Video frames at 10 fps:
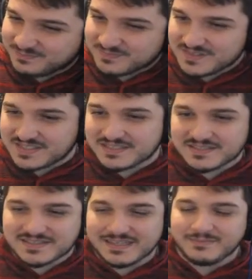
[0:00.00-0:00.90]

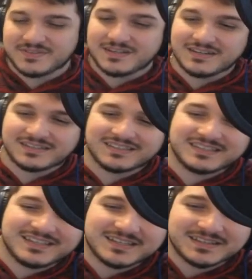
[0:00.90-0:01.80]
Slam Dunk
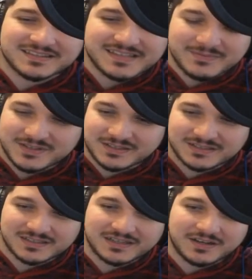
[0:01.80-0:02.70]

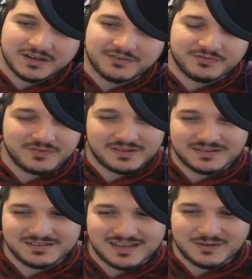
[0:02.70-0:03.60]
cut off.
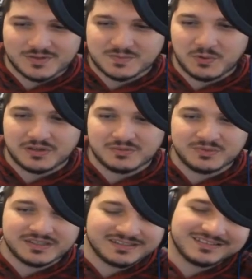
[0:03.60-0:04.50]
I don't want to spoil,
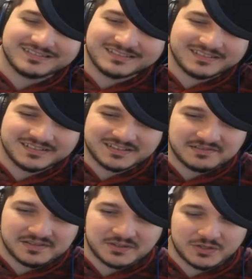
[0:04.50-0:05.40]
but
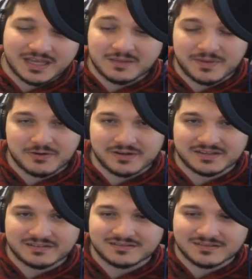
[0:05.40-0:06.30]
it could have had a better
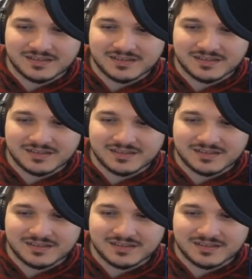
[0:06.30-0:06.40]
ending.